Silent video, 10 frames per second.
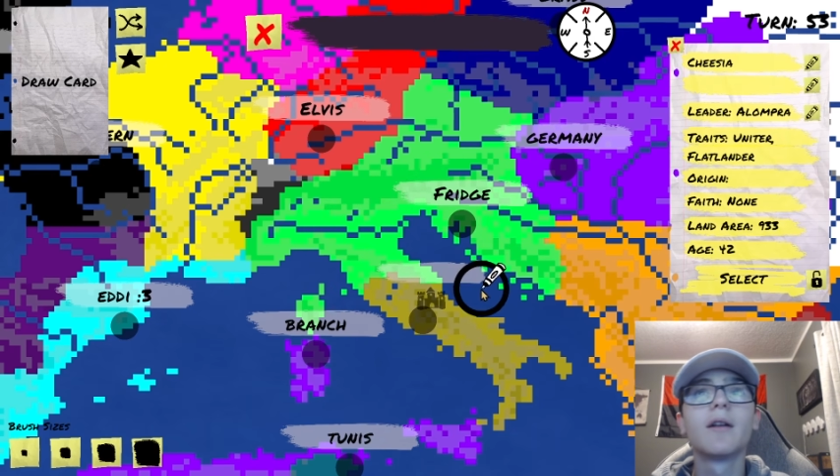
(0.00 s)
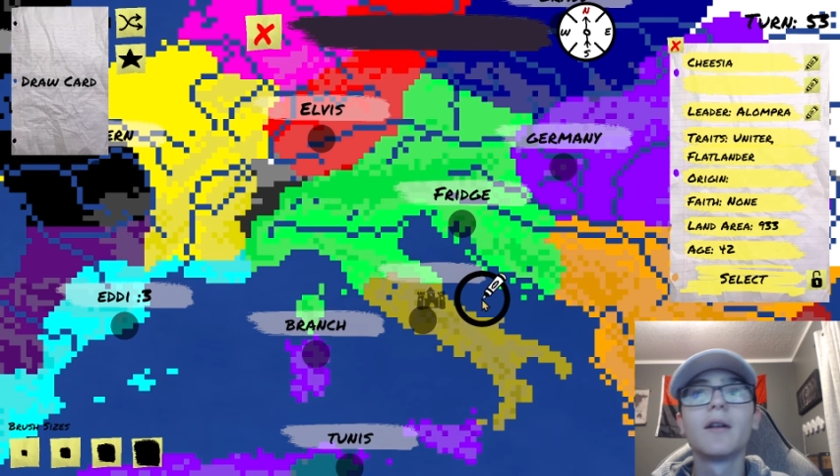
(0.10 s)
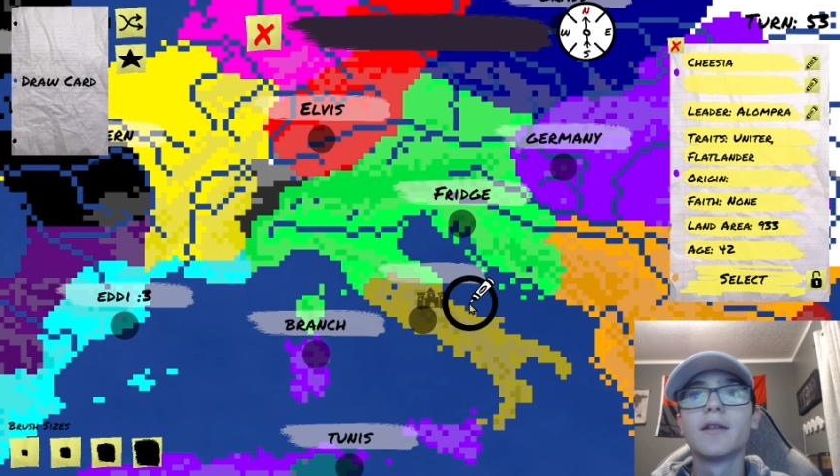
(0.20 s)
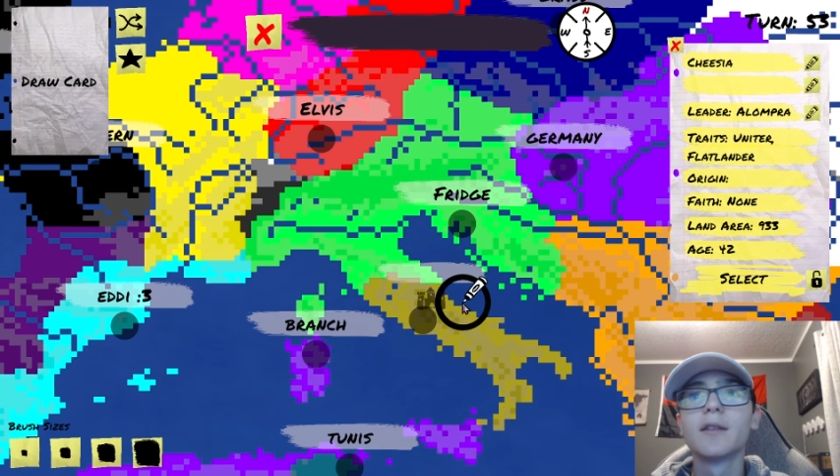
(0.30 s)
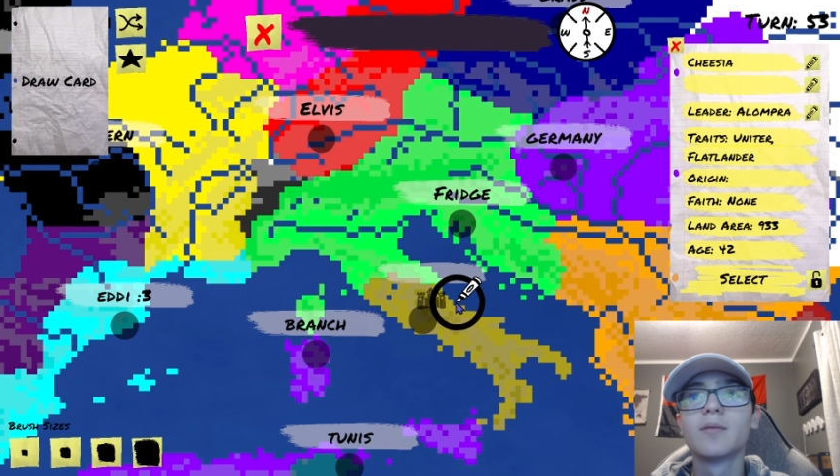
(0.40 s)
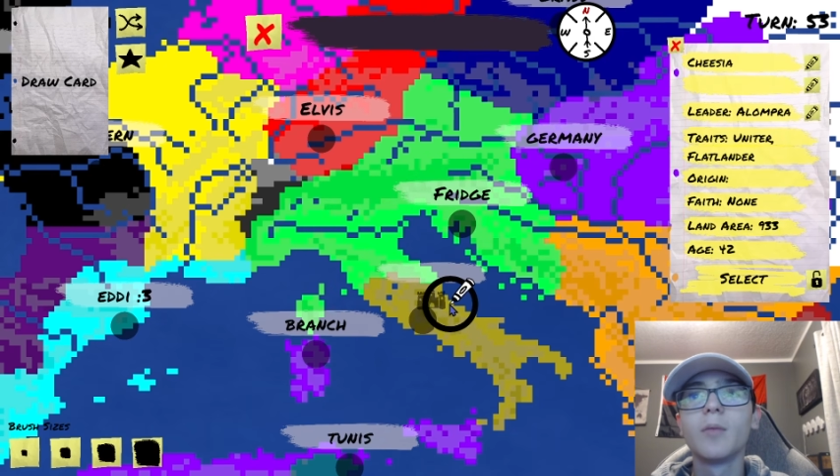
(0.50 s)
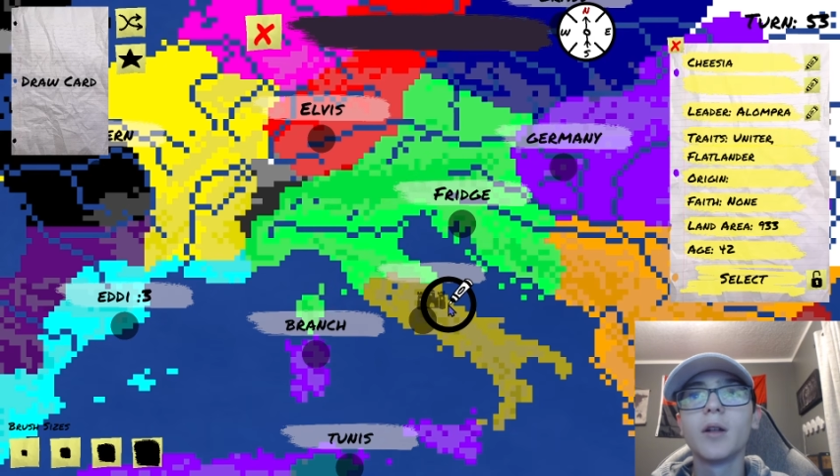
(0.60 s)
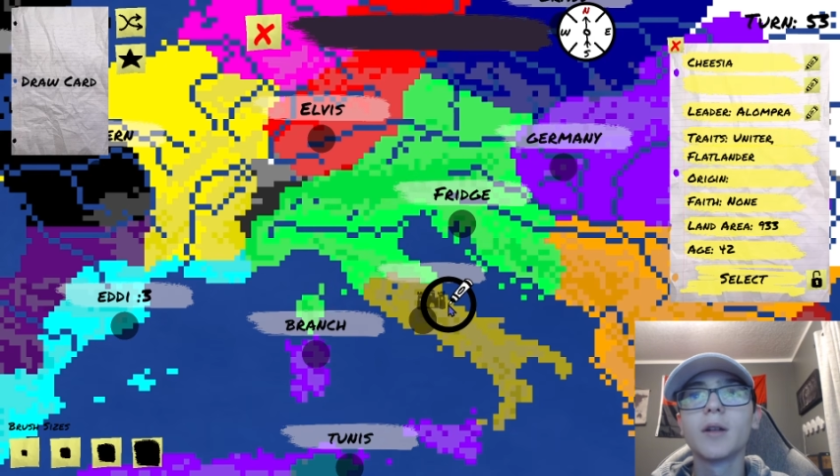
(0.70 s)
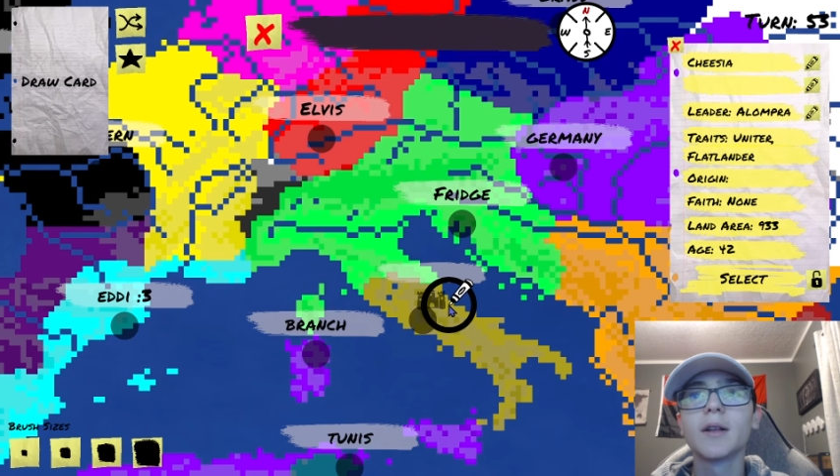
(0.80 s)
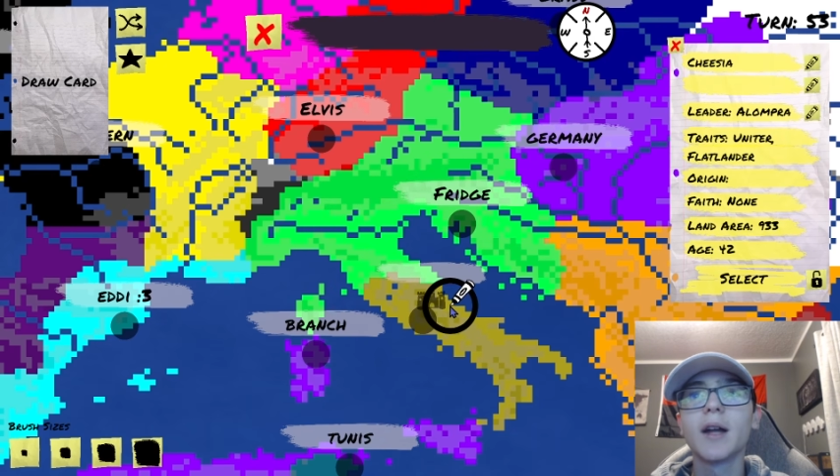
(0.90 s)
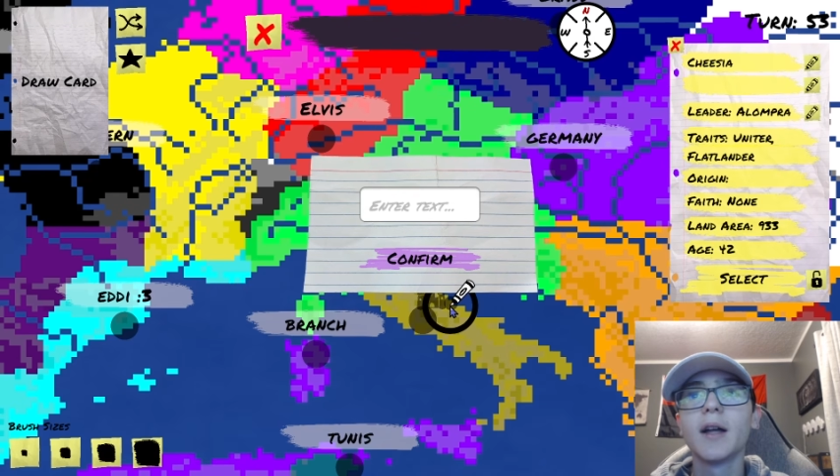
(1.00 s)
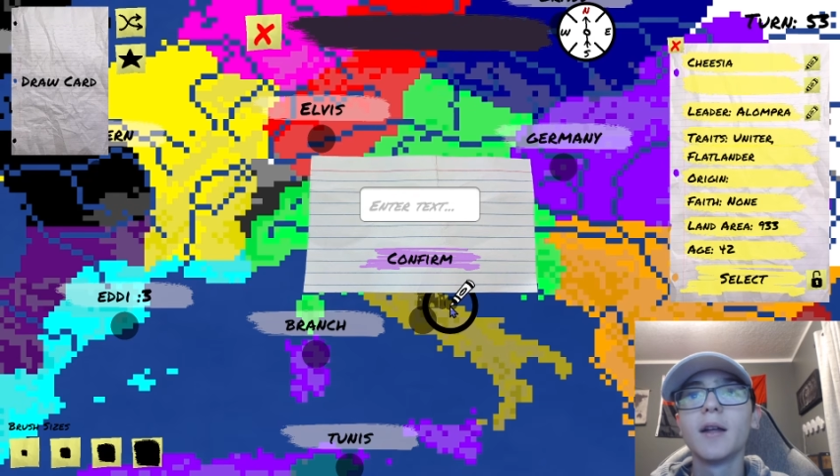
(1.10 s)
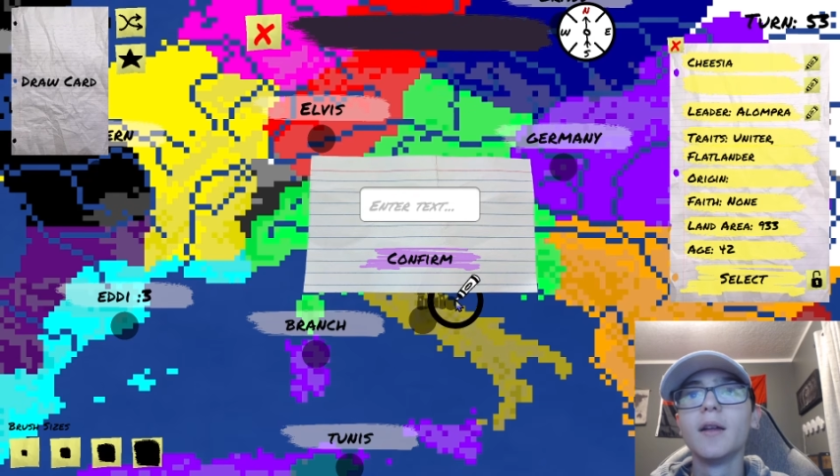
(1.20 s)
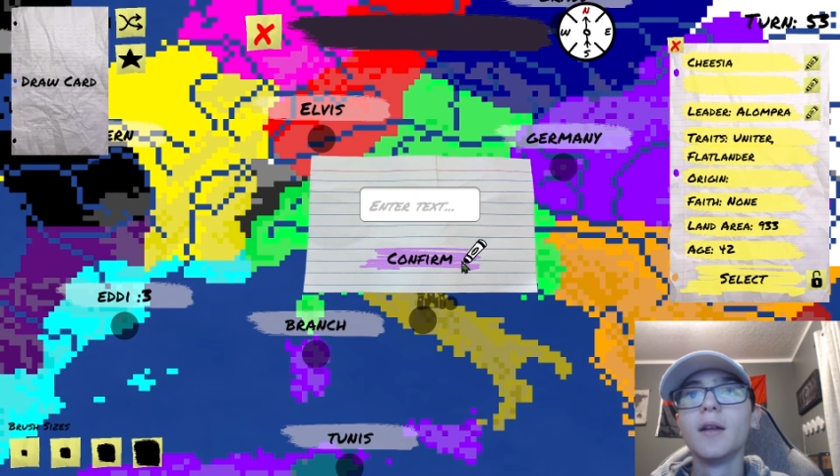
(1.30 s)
on the smaller dot,